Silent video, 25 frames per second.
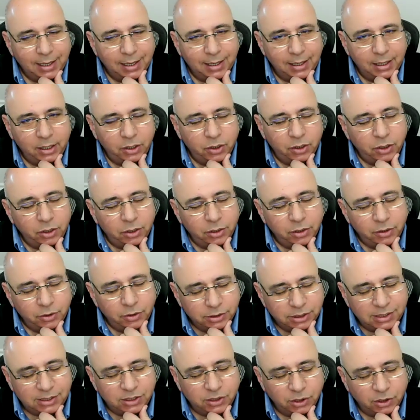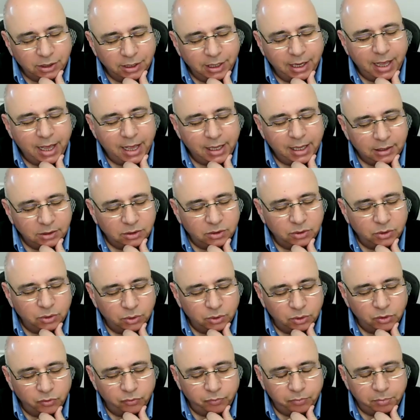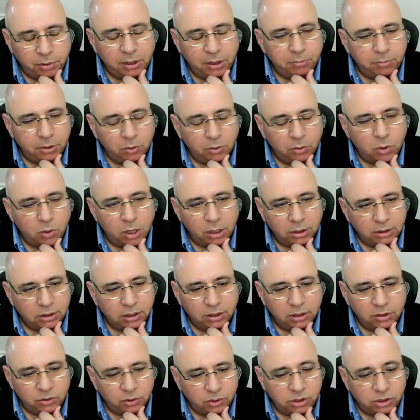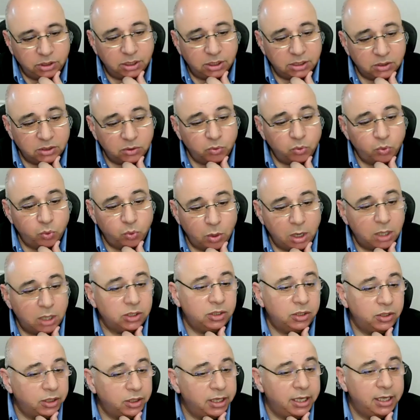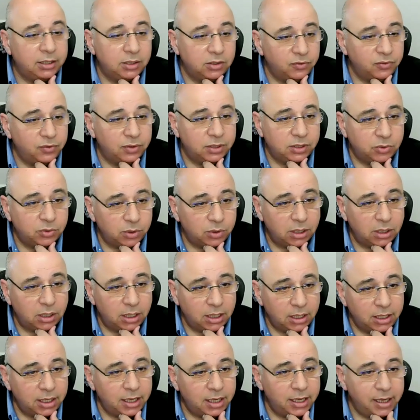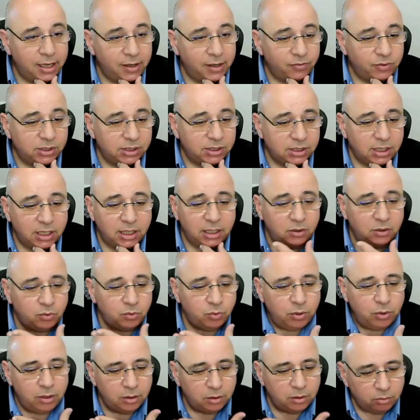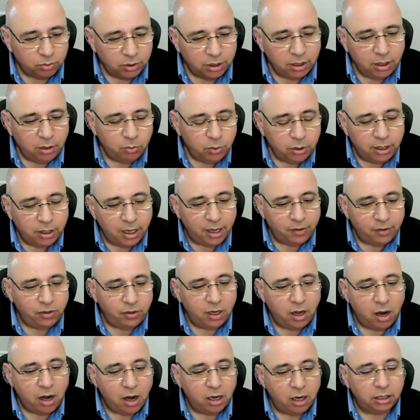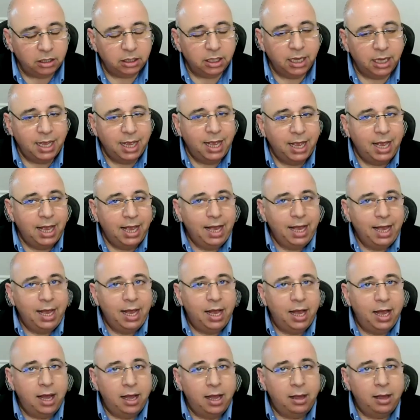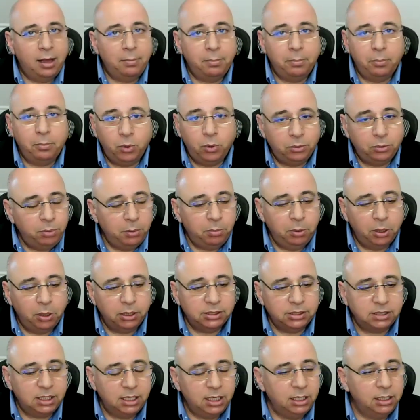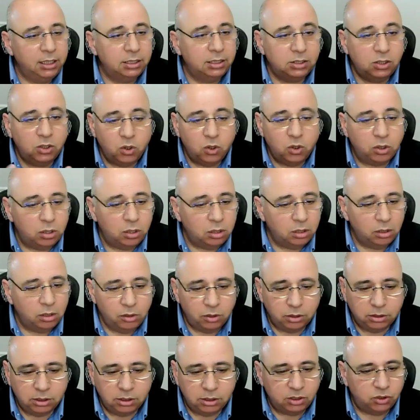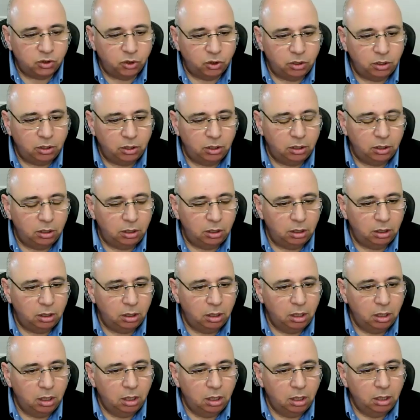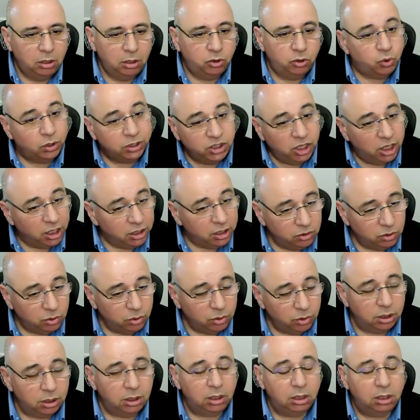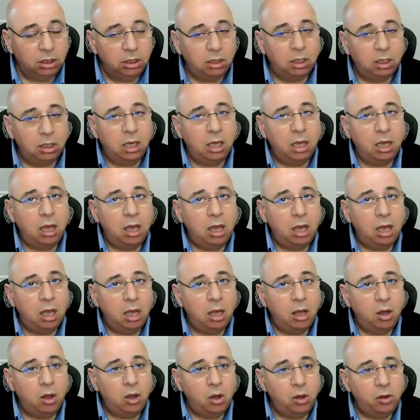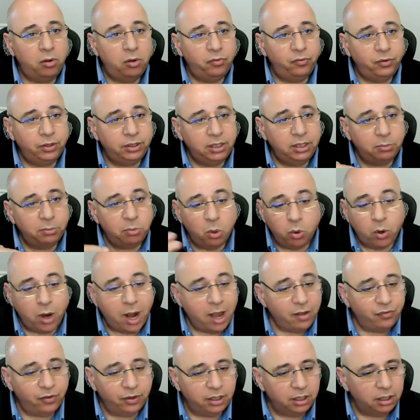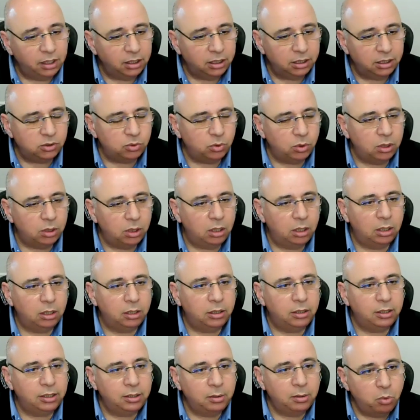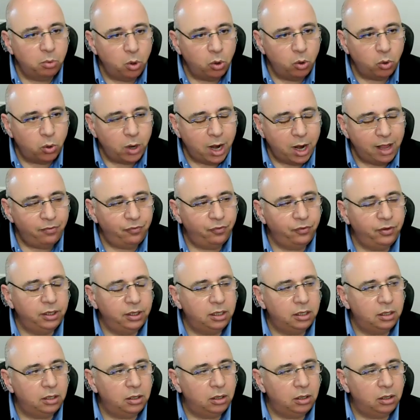there's a certain attitude of people wanting to just wash their hands of Israel. I have to say it with a heavy heart. What people are saying is, look, there's a certain trajectory of the demographic in Israel, the demographic